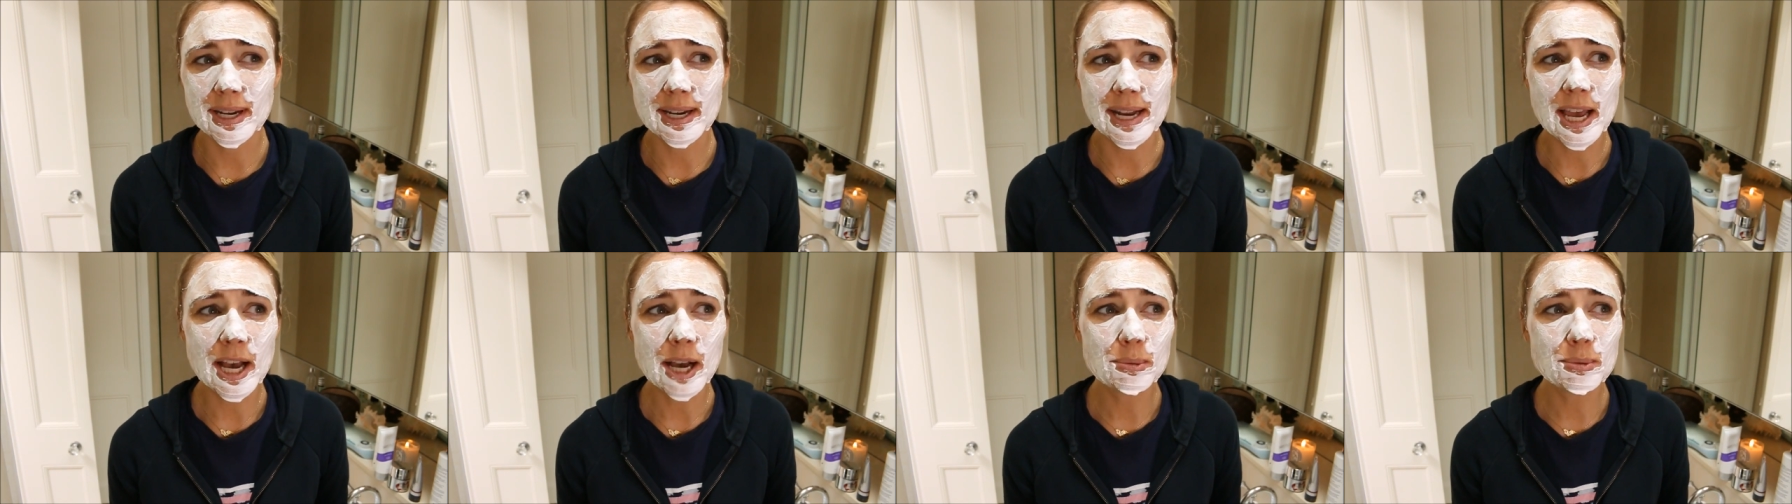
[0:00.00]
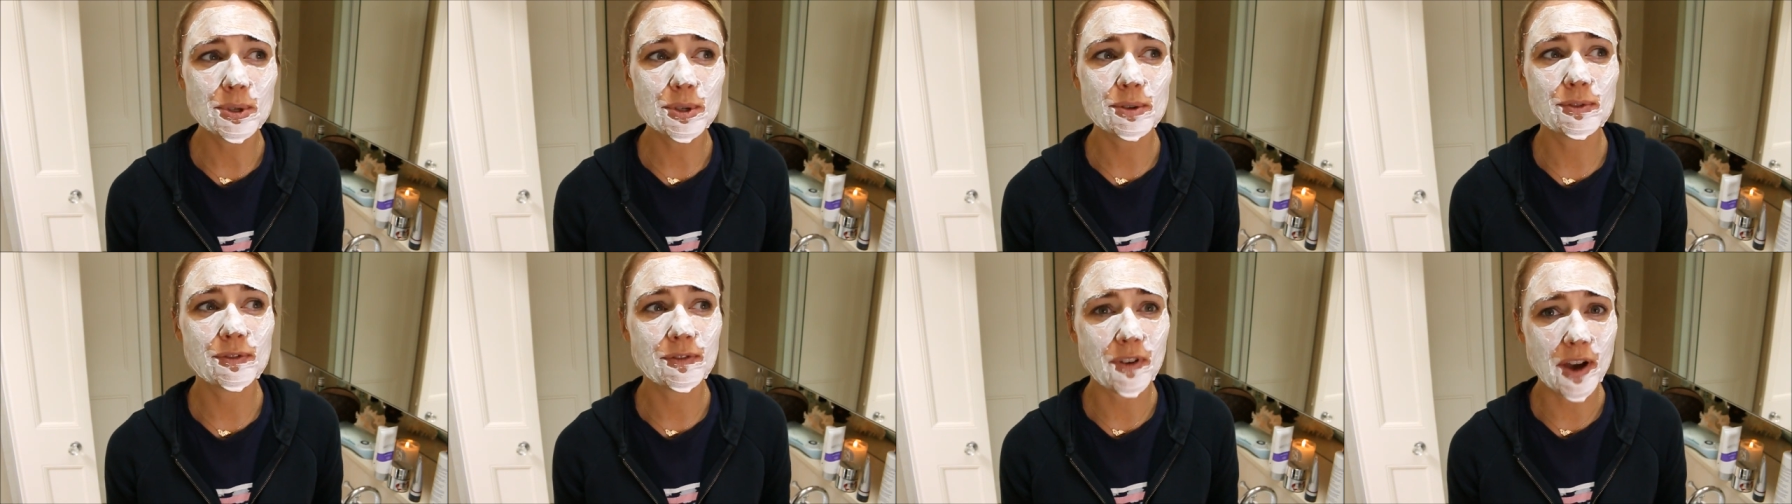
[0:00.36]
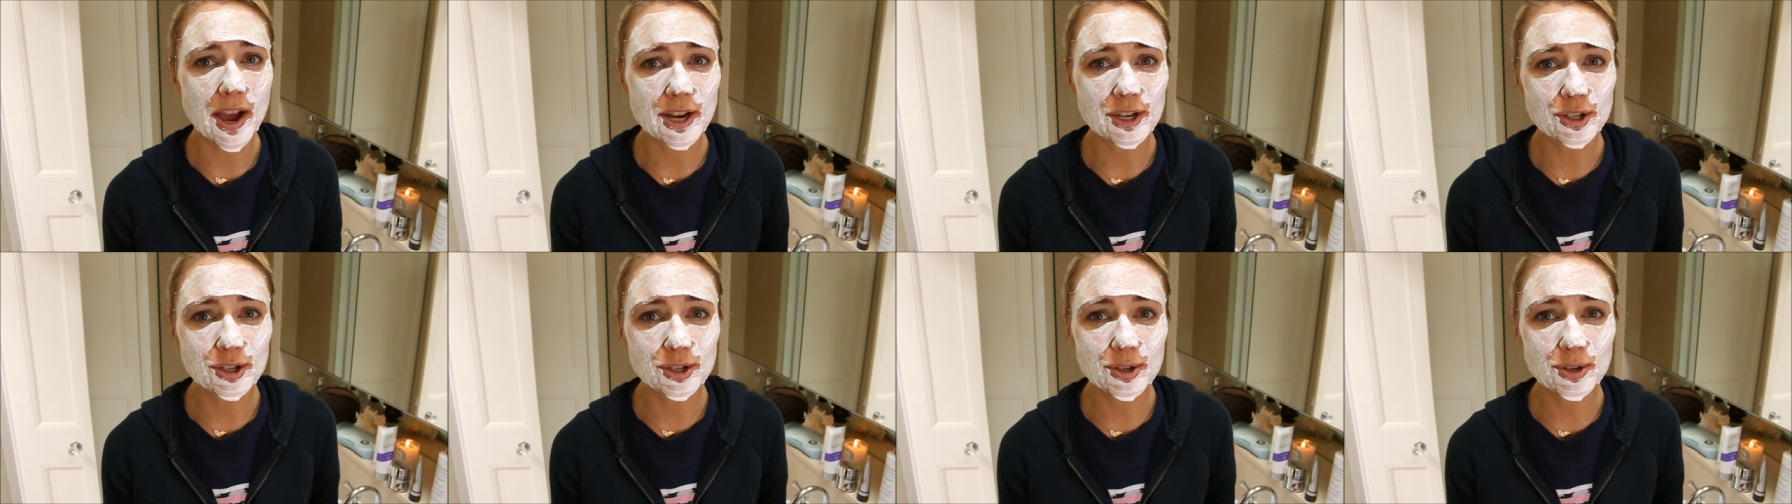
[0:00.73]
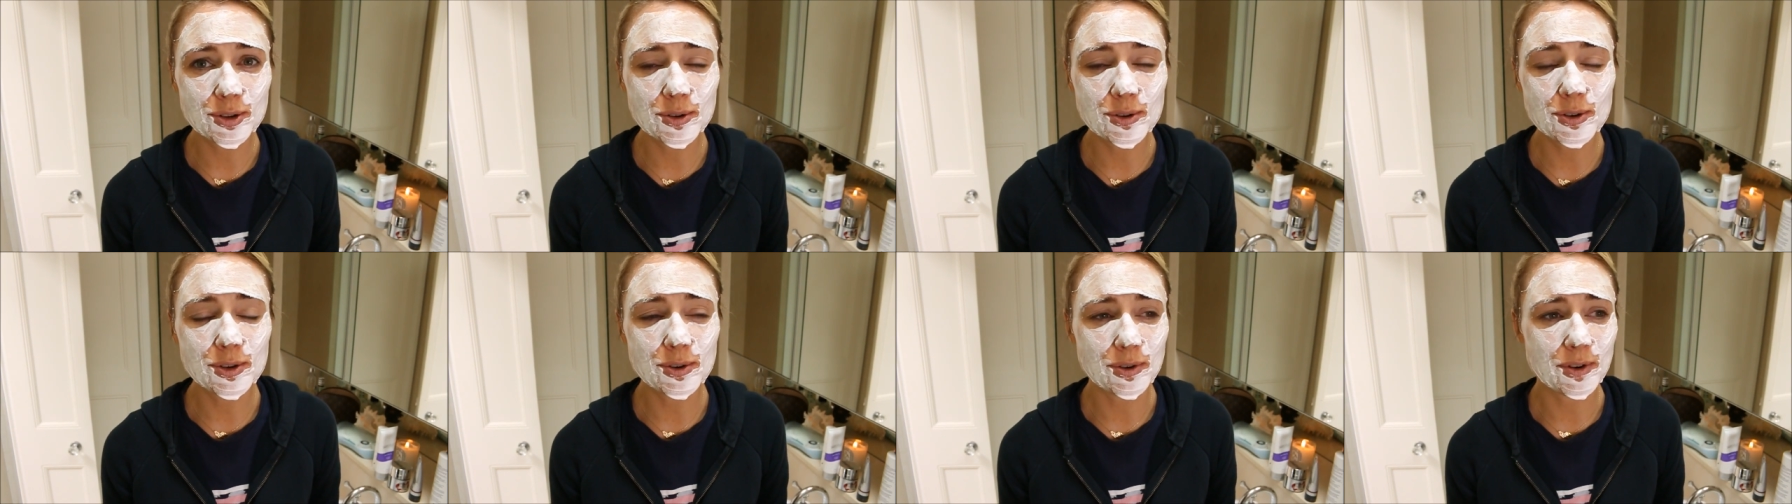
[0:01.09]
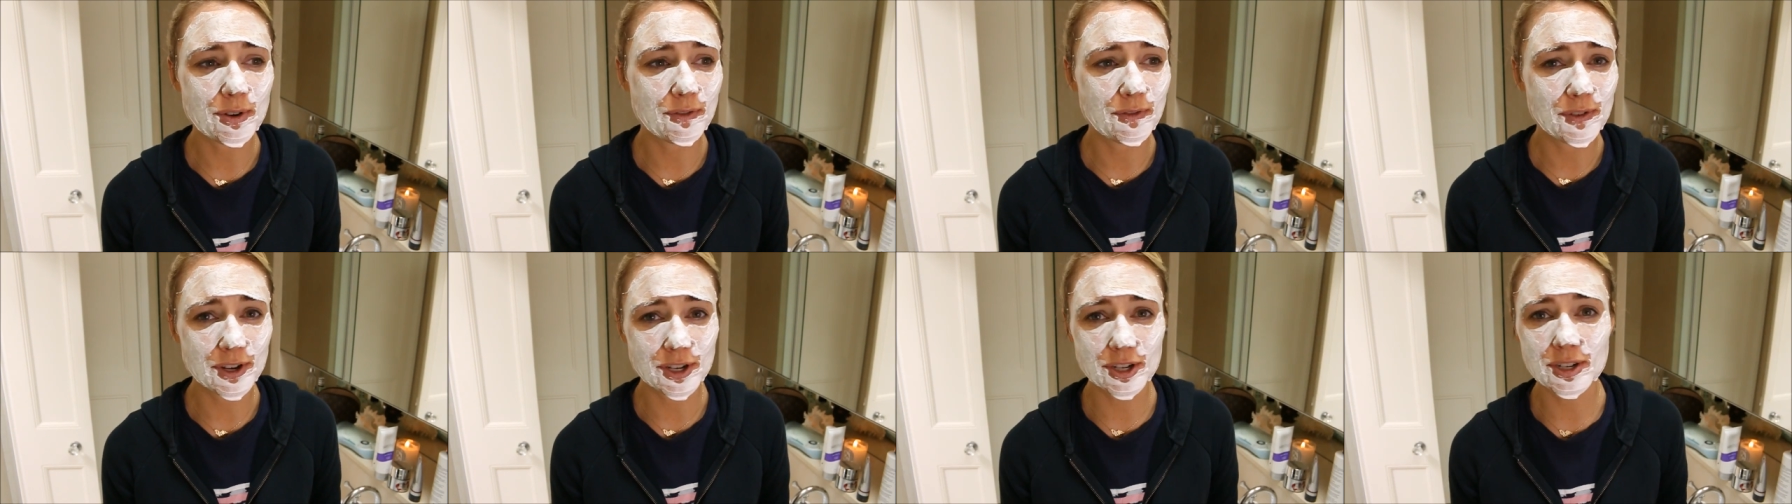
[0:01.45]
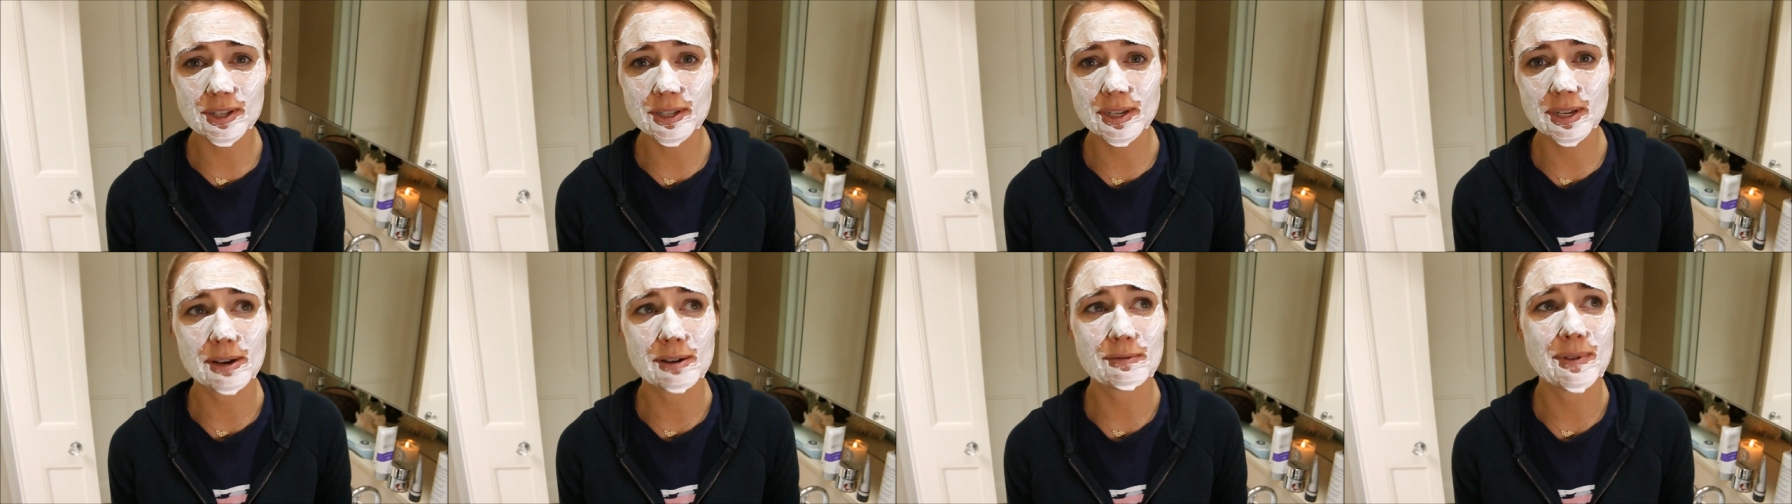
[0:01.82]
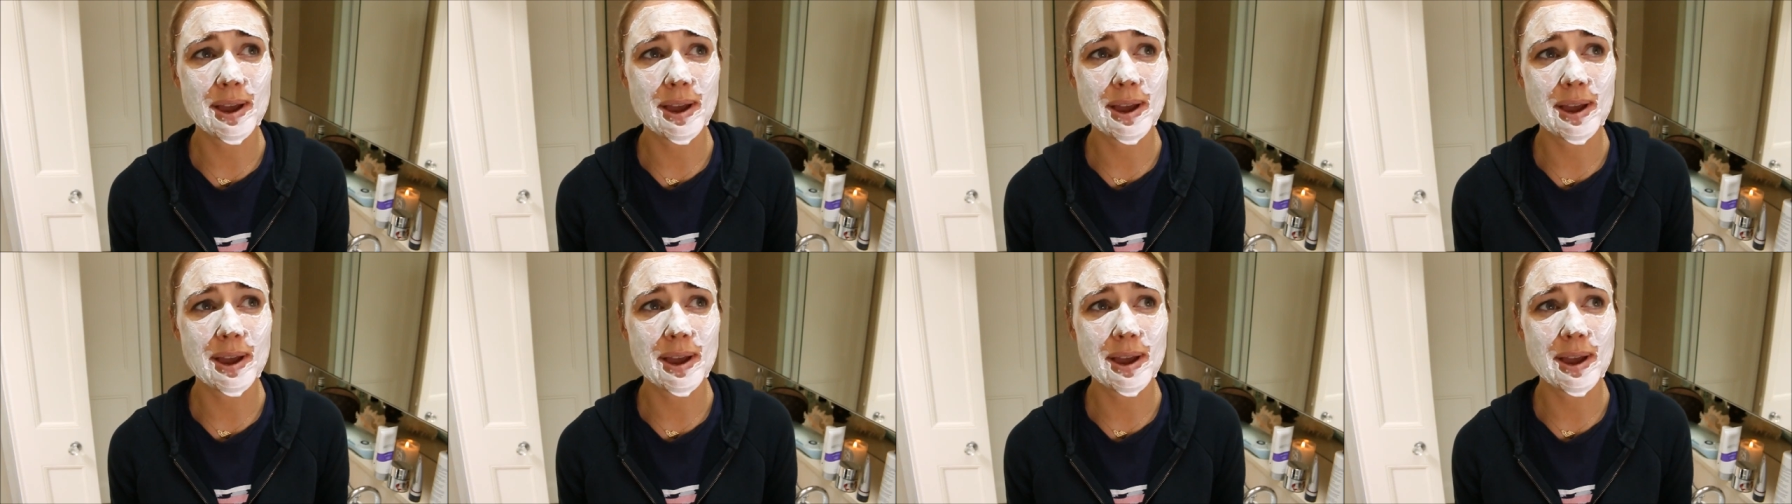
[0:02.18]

It helps you fine-tune your efficiency